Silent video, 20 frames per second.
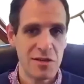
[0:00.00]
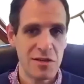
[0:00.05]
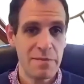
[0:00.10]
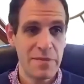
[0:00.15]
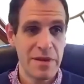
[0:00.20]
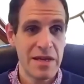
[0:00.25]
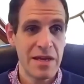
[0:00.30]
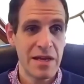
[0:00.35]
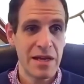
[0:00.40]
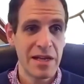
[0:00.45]

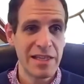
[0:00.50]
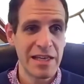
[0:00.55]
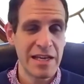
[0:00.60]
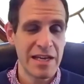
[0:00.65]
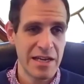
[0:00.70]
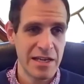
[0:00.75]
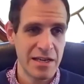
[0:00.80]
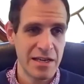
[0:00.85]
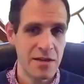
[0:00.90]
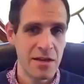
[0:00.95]
being
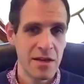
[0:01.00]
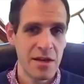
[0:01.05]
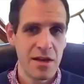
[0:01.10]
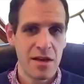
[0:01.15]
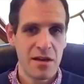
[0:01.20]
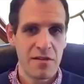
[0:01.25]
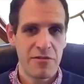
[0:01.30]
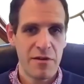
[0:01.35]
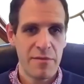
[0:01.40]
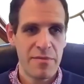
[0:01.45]
gleaned
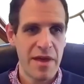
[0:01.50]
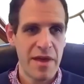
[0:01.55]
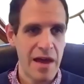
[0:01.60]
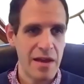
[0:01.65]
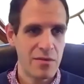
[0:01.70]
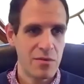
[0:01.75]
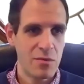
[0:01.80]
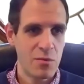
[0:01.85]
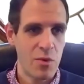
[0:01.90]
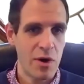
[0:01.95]
from
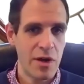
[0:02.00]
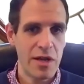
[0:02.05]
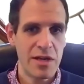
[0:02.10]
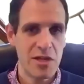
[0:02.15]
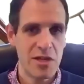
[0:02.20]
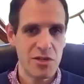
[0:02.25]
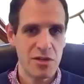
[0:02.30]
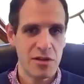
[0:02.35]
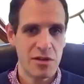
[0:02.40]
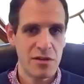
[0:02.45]
that one
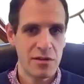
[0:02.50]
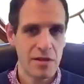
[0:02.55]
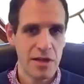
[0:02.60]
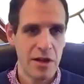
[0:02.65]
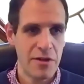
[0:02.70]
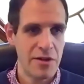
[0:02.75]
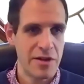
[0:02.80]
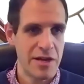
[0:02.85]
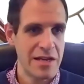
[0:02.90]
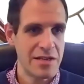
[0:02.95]
additional, the
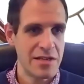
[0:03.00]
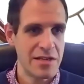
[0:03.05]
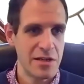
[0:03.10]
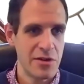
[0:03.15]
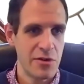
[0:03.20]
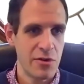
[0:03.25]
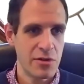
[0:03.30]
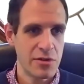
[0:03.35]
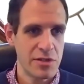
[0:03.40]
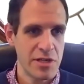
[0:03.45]

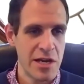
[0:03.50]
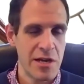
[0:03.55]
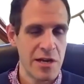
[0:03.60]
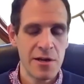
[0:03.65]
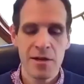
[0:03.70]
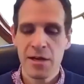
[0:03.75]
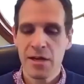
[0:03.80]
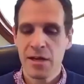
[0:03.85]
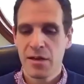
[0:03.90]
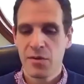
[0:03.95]
19-year-old
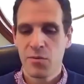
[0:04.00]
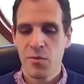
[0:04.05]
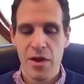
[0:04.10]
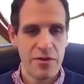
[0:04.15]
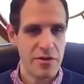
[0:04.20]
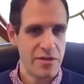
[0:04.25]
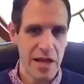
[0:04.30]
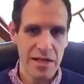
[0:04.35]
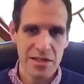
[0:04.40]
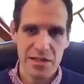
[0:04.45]
year,
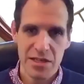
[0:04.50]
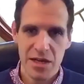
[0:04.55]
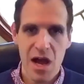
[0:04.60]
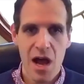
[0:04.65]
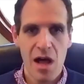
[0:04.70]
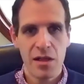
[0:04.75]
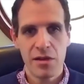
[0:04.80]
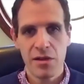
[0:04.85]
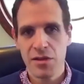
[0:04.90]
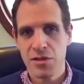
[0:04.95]
whether that's in
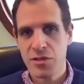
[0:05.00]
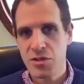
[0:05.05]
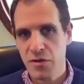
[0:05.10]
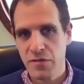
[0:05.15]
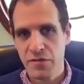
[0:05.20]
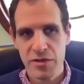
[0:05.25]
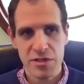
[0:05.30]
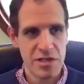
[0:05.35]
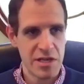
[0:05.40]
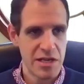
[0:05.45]
college,
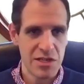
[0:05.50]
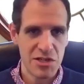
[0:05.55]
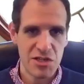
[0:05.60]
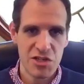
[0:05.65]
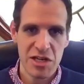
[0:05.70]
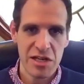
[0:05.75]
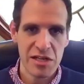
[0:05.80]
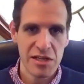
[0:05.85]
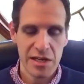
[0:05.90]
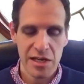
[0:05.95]
overseas,
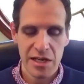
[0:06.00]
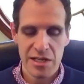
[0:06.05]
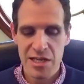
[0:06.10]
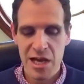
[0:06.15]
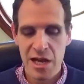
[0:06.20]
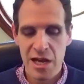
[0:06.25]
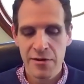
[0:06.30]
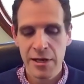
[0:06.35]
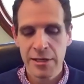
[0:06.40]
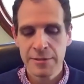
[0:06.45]
G League, et
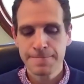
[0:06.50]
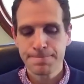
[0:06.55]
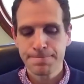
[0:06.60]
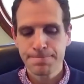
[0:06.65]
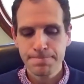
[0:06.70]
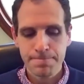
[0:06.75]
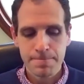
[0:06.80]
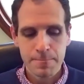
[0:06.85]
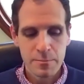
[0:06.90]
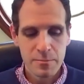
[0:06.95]
cetera.
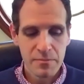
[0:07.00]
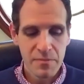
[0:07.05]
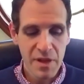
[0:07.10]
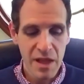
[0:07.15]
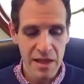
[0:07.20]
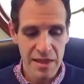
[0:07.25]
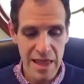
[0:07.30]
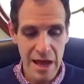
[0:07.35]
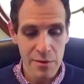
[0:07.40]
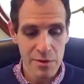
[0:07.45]

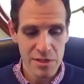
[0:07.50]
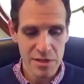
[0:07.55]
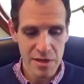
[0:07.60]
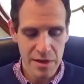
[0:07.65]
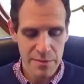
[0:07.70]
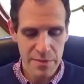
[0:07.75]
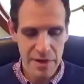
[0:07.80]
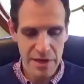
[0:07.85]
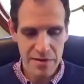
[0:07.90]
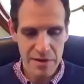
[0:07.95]
And that was
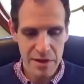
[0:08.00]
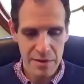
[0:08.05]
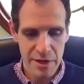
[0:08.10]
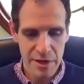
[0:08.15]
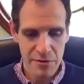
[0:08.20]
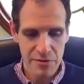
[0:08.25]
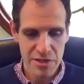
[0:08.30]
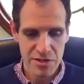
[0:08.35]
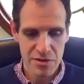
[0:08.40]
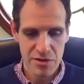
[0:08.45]
a big
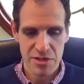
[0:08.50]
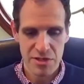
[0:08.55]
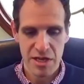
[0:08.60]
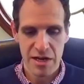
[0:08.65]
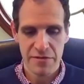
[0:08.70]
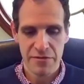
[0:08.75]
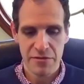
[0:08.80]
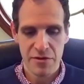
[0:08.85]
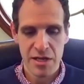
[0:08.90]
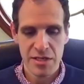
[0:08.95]
research
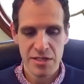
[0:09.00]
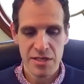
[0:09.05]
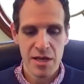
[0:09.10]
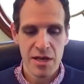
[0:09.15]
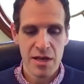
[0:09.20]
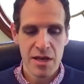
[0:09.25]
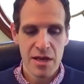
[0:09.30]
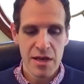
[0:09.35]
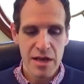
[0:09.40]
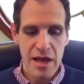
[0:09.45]
study for us.
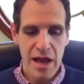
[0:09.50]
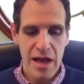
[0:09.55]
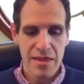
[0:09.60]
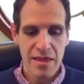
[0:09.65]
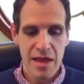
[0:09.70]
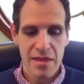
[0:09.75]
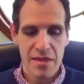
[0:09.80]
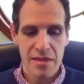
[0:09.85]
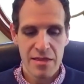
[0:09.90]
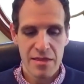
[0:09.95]
And
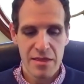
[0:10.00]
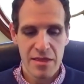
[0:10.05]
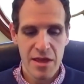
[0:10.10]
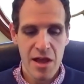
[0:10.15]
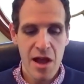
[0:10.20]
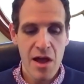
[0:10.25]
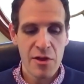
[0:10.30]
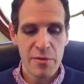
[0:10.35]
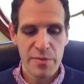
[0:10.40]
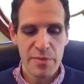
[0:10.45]
then
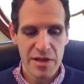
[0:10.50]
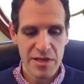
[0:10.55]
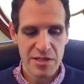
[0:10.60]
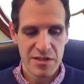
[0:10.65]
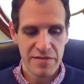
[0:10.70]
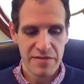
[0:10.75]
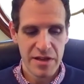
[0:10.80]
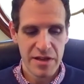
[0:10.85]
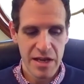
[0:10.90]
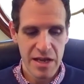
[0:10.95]
the other piece
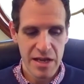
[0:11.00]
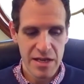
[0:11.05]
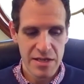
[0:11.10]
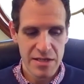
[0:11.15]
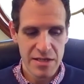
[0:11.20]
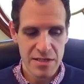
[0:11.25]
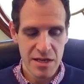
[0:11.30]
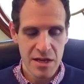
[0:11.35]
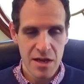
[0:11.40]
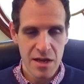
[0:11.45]
of it is